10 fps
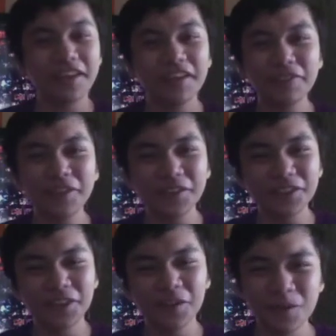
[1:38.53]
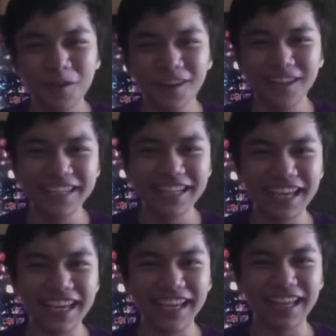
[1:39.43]
if you don't know who Colleen
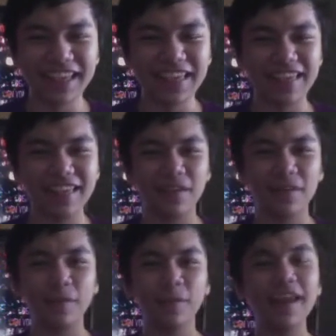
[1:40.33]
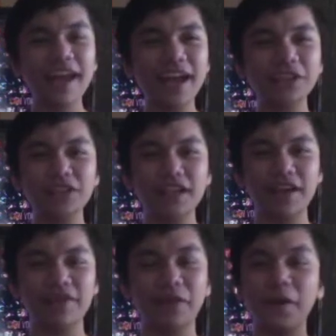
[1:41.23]
is, well, I actually
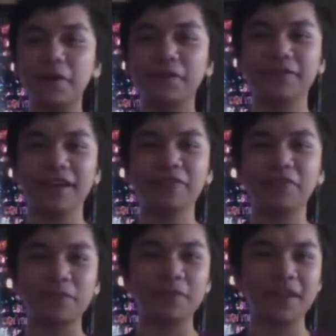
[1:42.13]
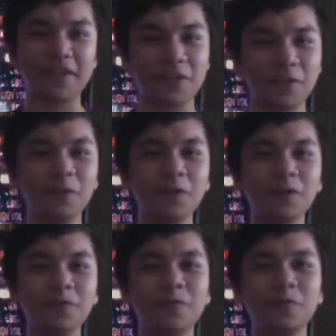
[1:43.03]
have another friend from my school
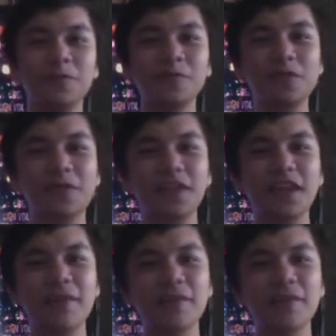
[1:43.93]
whose name